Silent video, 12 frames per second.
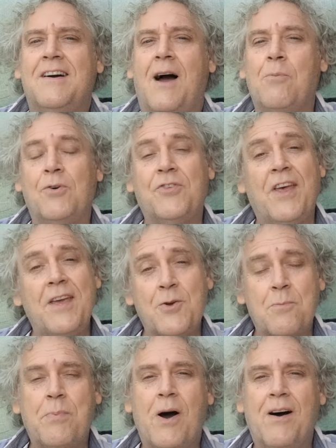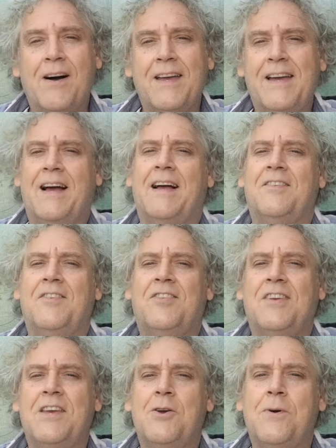I will say goodbye and
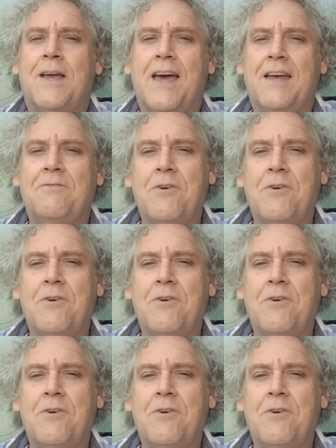see you again